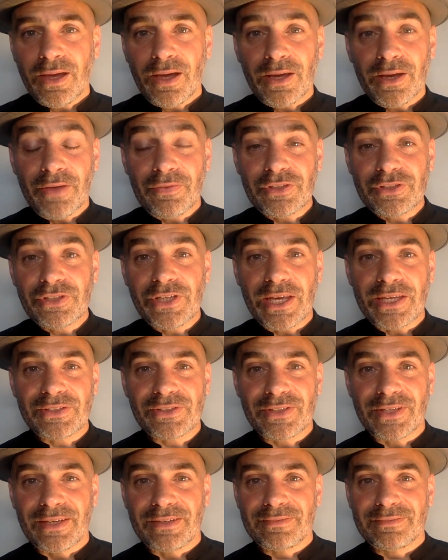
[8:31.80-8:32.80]
Another
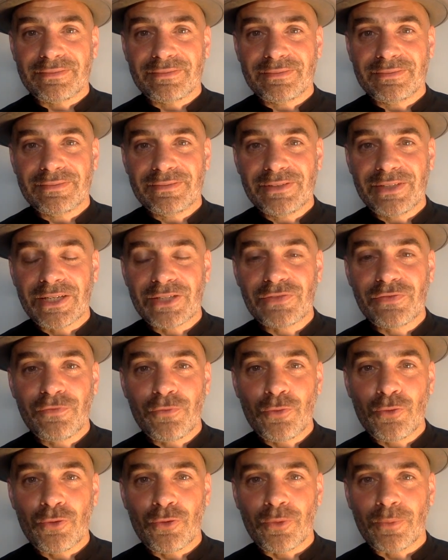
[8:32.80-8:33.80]
test then, test
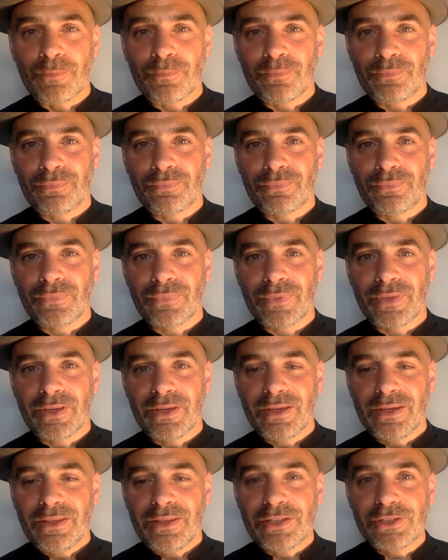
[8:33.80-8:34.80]
4.
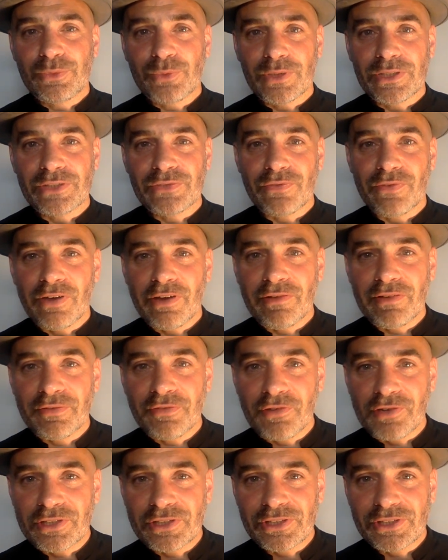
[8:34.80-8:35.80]
This one is very,
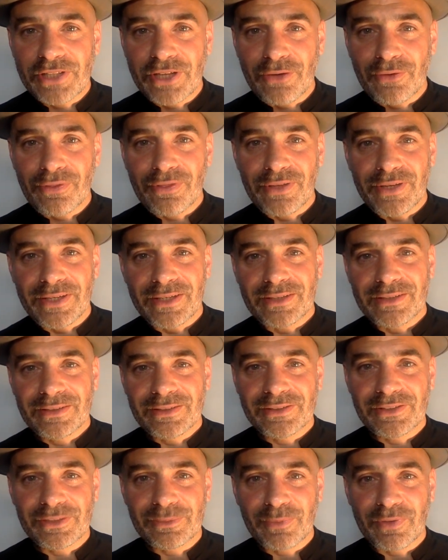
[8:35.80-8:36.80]
very stealthy.
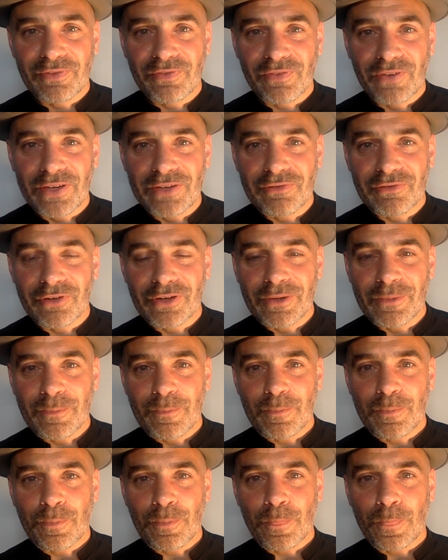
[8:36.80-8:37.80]
This is my favorite.
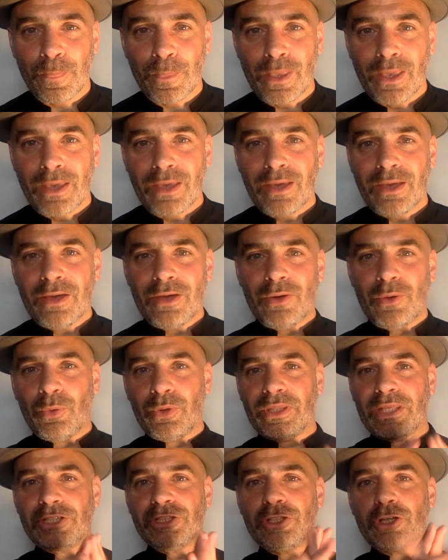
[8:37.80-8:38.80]

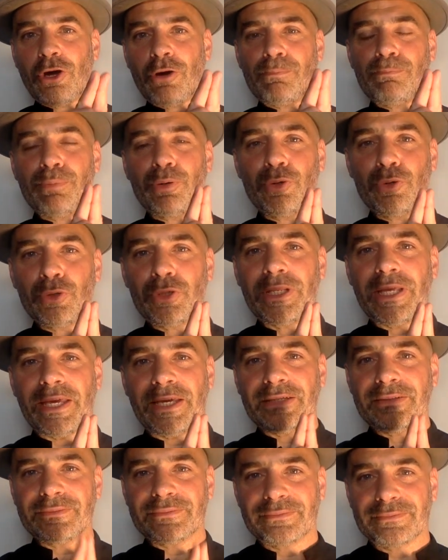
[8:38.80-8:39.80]
When they start
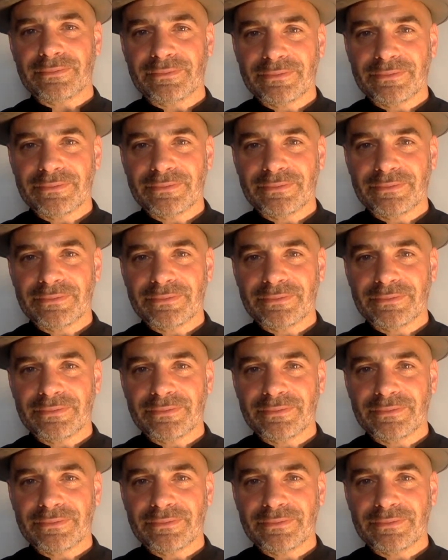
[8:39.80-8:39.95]
pulling,